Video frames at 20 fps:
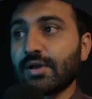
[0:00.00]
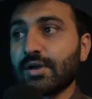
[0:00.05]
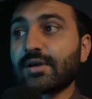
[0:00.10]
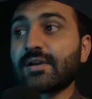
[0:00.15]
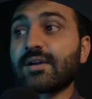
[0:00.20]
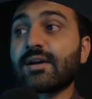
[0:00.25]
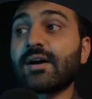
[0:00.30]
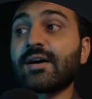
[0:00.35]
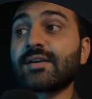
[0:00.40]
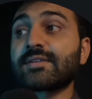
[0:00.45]

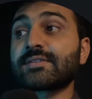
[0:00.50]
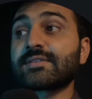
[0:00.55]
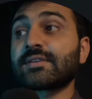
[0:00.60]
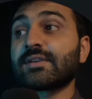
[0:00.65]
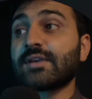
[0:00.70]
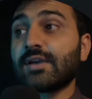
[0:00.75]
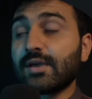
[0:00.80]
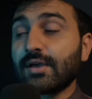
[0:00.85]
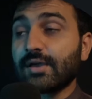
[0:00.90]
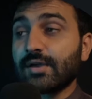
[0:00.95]
cause
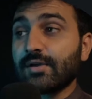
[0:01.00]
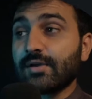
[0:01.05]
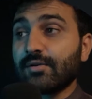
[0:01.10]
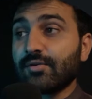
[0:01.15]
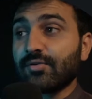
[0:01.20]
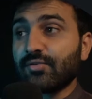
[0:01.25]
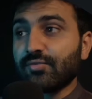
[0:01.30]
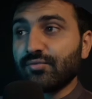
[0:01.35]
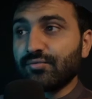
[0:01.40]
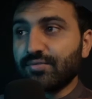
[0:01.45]

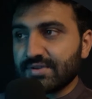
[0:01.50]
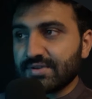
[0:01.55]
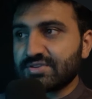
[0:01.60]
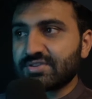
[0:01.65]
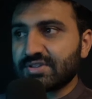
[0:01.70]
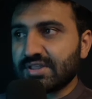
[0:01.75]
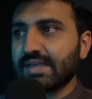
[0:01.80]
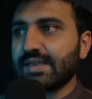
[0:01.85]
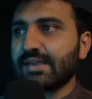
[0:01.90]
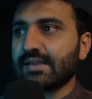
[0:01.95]
which
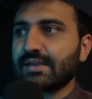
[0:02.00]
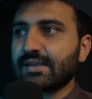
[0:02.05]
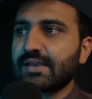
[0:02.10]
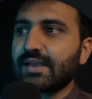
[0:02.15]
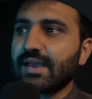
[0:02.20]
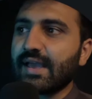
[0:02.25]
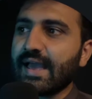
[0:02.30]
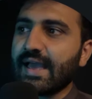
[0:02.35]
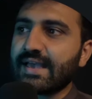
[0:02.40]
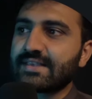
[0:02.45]
thing
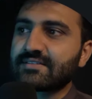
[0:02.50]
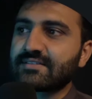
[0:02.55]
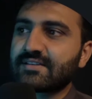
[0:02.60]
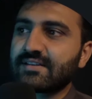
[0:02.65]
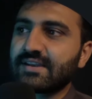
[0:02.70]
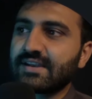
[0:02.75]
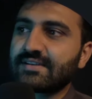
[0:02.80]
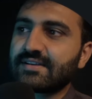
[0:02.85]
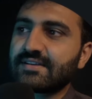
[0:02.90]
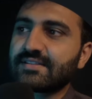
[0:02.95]
has
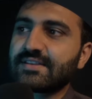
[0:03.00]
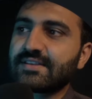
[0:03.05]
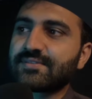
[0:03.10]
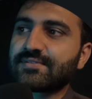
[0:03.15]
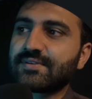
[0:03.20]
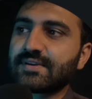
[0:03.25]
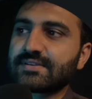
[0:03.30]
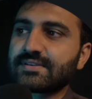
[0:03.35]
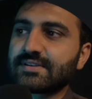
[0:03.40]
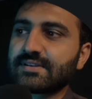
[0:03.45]
created this
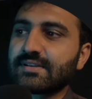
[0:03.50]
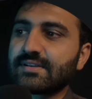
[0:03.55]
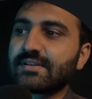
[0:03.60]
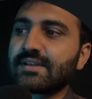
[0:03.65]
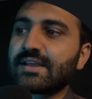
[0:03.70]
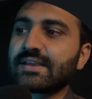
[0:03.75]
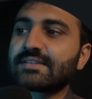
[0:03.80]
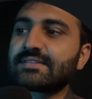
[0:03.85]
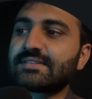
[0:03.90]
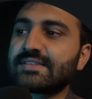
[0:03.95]
function.
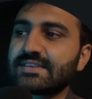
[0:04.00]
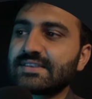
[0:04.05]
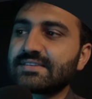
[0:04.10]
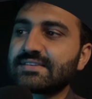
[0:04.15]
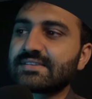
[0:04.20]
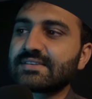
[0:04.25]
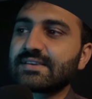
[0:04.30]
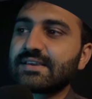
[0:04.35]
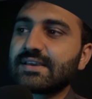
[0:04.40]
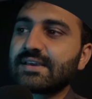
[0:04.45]
Like this